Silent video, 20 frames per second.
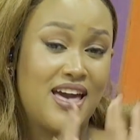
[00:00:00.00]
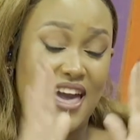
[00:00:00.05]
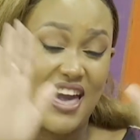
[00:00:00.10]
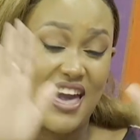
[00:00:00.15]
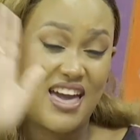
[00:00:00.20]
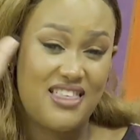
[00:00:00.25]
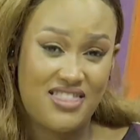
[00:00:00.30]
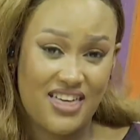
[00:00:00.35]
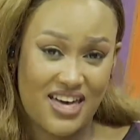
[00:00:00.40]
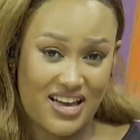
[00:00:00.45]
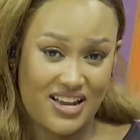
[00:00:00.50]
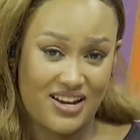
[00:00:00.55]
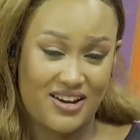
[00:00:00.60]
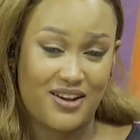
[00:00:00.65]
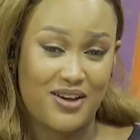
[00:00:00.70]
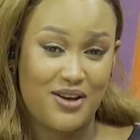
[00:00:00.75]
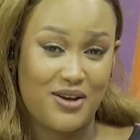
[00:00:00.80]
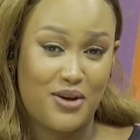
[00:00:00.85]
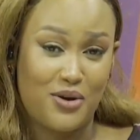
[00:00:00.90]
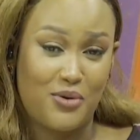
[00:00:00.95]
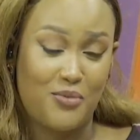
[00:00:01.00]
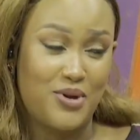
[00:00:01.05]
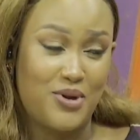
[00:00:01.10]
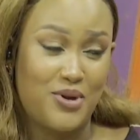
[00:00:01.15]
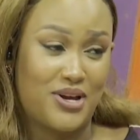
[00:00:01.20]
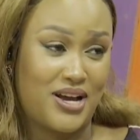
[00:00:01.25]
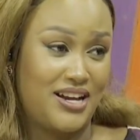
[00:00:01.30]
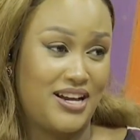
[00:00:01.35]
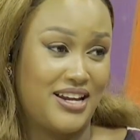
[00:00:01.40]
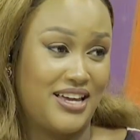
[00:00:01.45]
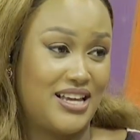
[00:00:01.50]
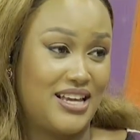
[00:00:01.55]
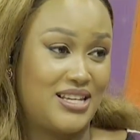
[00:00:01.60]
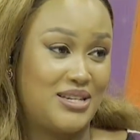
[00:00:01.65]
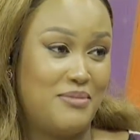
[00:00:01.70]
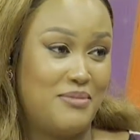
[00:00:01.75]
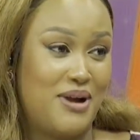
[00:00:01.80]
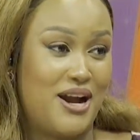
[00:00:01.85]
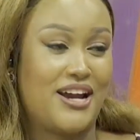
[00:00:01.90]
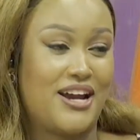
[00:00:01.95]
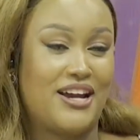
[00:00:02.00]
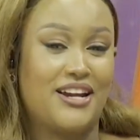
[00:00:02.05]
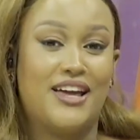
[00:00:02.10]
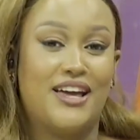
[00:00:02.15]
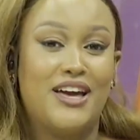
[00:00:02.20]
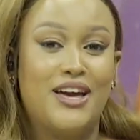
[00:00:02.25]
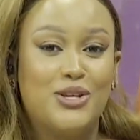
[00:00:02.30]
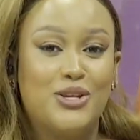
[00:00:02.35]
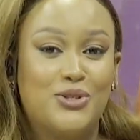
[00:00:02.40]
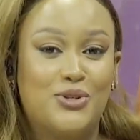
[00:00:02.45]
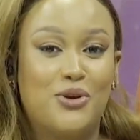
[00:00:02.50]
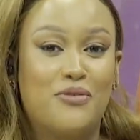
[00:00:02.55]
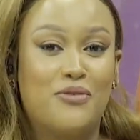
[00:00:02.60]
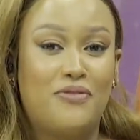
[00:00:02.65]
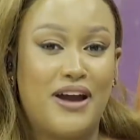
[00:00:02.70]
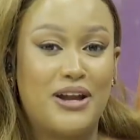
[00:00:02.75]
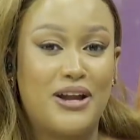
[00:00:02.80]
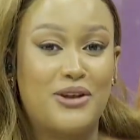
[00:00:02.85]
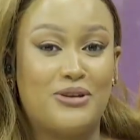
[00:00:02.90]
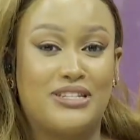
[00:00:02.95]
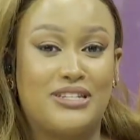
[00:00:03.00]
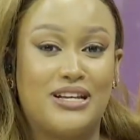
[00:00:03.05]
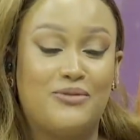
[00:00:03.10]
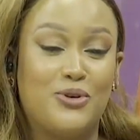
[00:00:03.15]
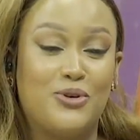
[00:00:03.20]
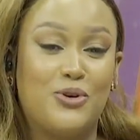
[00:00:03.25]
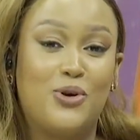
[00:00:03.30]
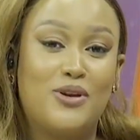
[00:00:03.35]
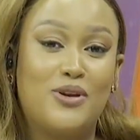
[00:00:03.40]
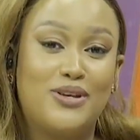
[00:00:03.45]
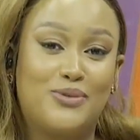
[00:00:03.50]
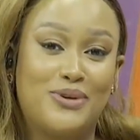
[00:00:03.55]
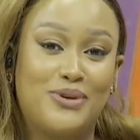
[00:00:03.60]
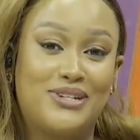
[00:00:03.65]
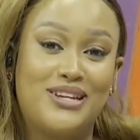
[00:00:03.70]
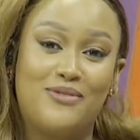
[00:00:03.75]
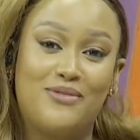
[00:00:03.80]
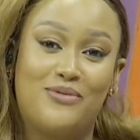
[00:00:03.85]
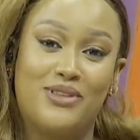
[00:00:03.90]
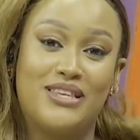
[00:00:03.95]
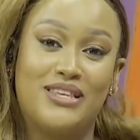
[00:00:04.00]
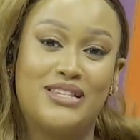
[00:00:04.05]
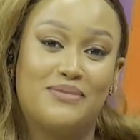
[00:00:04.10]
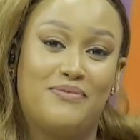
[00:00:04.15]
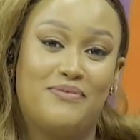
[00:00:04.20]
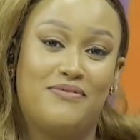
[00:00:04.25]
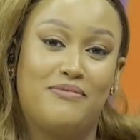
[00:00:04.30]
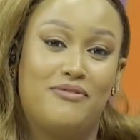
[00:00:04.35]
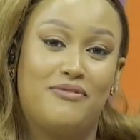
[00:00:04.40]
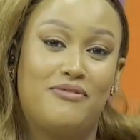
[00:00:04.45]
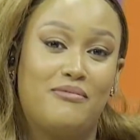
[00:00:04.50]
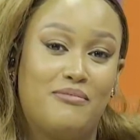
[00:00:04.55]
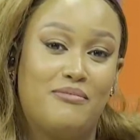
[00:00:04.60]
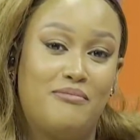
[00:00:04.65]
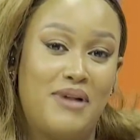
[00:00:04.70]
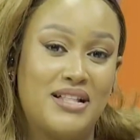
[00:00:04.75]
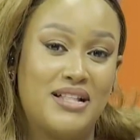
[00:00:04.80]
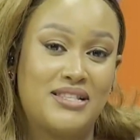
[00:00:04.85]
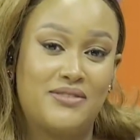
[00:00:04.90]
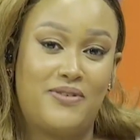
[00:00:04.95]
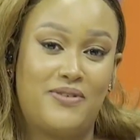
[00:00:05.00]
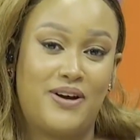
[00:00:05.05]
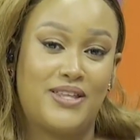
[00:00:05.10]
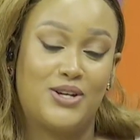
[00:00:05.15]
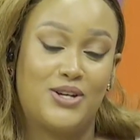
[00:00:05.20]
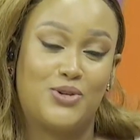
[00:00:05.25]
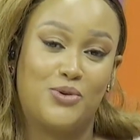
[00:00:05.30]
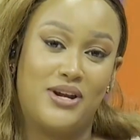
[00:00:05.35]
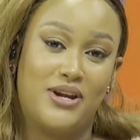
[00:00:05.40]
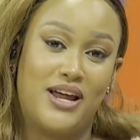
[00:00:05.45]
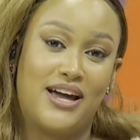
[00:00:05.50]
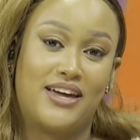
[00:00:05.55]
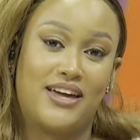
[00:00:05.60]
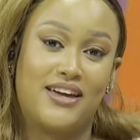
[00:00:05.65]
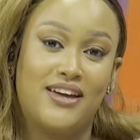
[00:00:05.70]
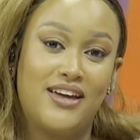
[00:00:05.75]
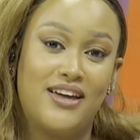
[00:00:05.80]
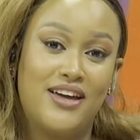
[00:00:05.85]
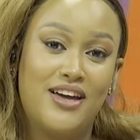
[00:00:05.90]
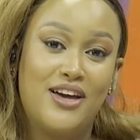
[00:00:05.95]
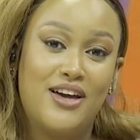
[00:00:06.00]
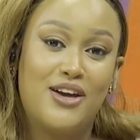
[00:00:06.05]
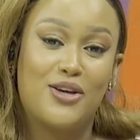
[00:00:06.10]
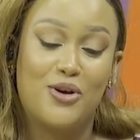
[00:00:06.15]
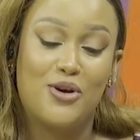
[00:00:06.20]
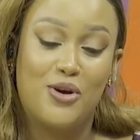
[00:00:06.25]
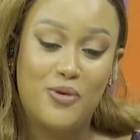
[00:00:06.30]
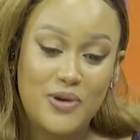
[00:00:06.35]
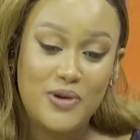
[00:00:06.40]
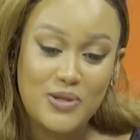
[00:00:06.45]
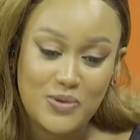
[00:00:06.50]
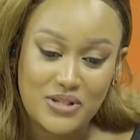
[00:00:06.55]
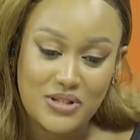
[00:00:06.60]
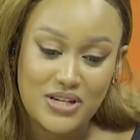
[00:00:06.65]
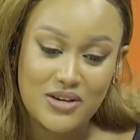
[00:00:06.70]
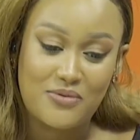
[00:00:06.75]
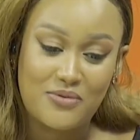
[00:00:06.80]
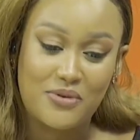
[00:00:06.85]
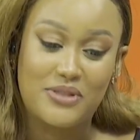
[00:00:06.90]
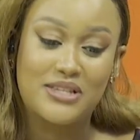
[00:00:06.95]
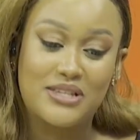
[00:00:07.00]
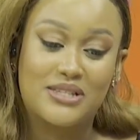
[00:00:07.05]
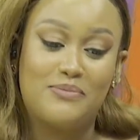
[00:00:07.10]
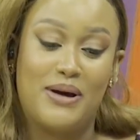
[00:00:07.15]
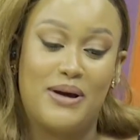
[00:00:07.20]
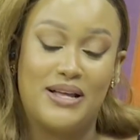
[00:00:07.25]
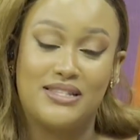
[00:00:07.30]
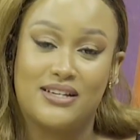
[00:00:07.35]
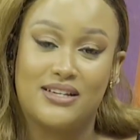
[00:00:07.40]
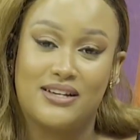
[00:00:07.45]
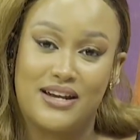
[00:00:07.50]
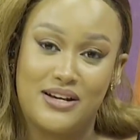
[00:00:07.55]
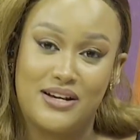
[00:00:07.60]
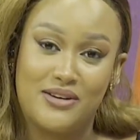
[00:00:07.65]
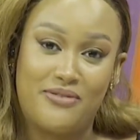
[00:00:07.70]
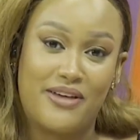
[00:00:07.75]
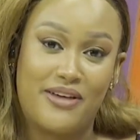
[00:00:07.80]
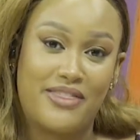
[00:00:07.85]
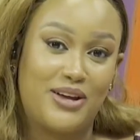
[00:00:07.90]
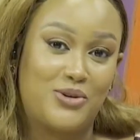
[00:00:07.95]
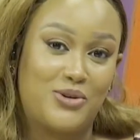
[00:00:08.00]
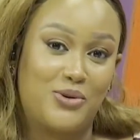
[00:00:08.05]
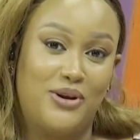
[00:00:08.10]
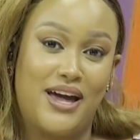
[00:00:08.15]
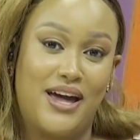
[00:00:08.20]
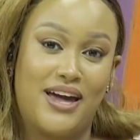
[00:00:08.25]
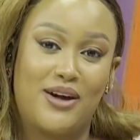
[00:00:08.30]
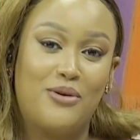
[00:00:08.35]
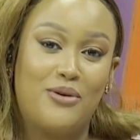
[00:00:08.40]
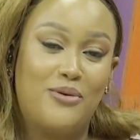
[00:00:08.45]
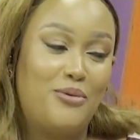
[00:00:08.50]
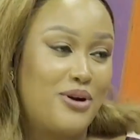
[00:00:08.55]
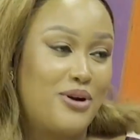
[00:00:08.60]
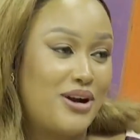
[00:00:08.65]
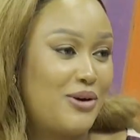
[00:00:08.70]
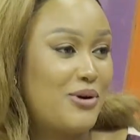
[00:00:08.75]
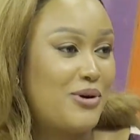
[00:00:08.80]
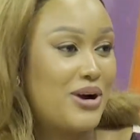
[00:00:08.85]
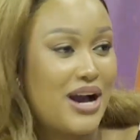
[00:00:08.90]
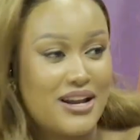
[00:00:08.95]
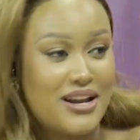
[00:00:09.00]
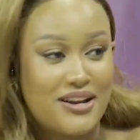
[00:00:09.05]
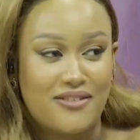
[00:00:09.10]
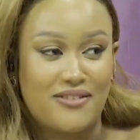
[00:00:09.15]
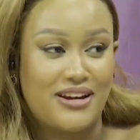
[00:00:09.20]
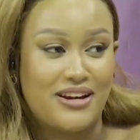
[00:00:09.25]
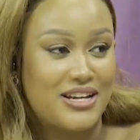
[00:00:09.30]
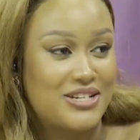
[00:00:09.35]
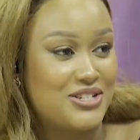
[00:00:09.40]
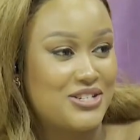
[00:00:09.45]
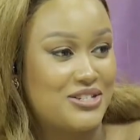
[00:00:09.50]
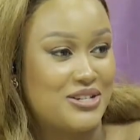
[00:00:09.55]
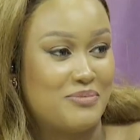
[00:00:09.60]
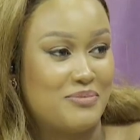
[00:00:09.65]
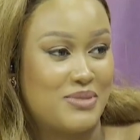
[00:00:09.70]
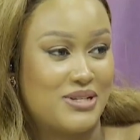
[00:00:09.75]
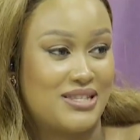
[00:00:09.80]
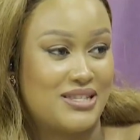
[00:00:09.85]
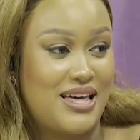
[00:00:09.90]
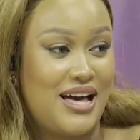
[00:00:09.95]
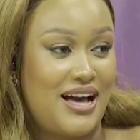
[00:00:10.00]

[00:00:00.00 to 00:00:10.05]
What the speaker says: and then we can get married. So you find yourself, you're always waiting for this man's father to die. You're always waiting for this man's grandfather to die. What kind of relationship is that?